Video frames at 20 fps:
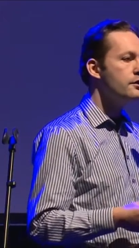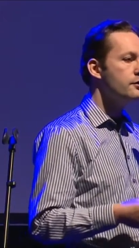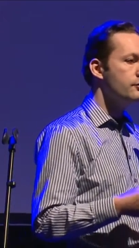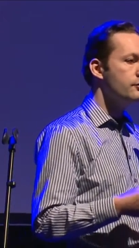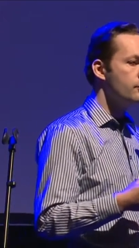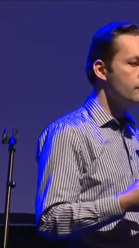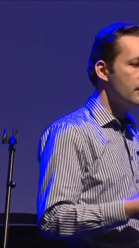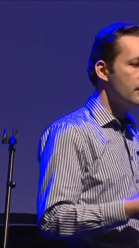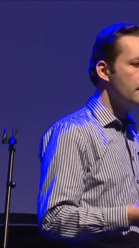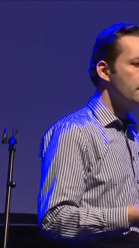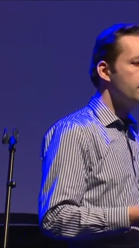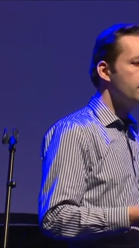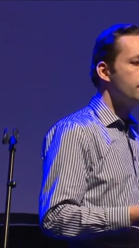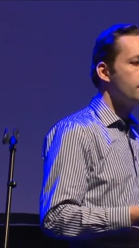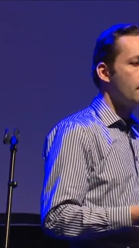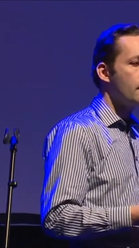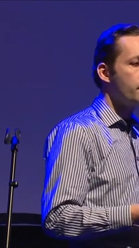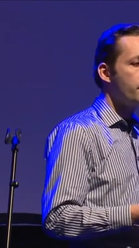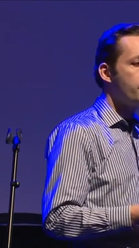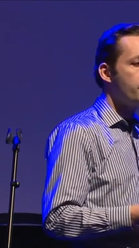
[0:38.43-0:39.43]
You need
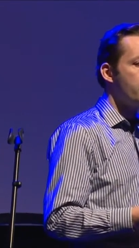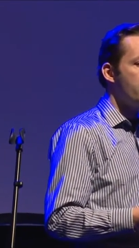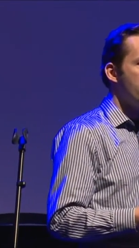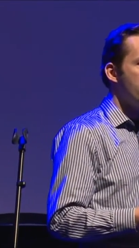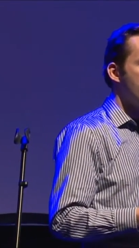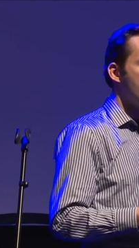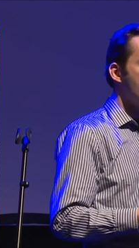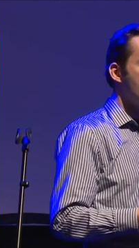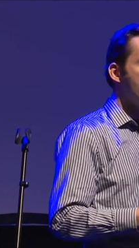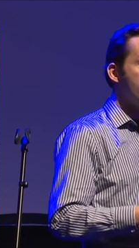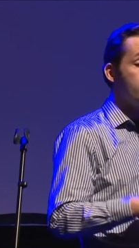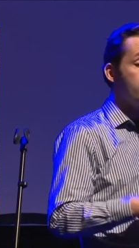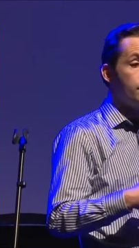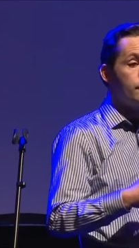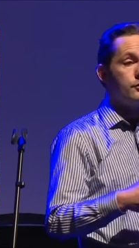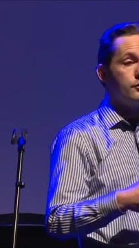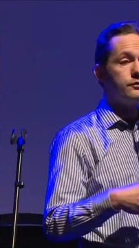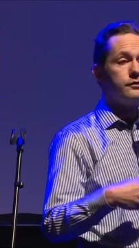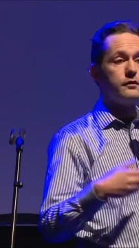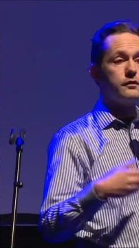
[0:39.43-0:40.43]
something to
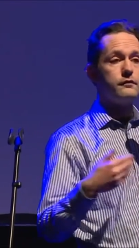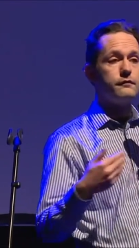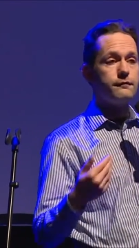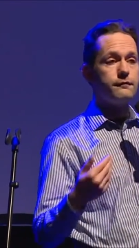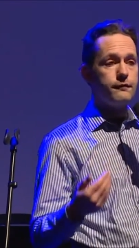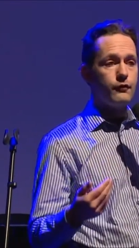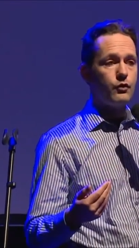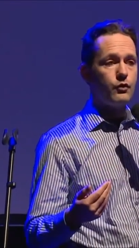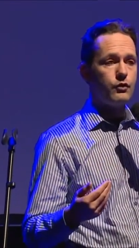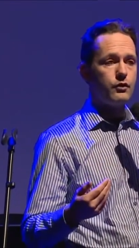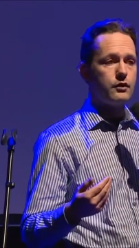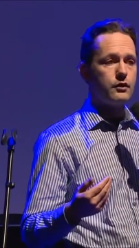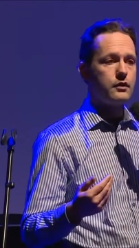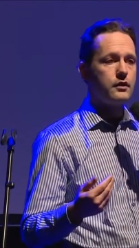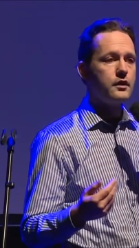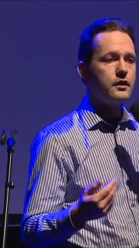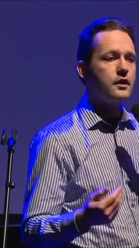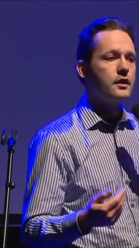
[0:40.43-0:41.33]
use it for.